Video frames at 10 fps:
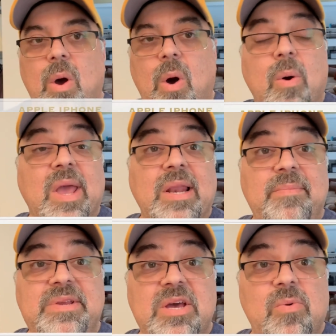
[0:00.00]
Okay, let
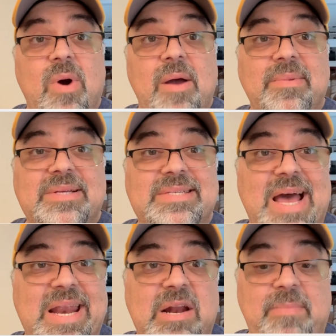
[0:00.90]
me tell you why I'm
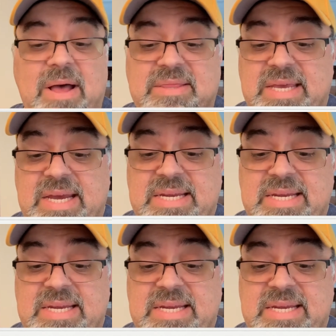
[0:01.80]
excited about the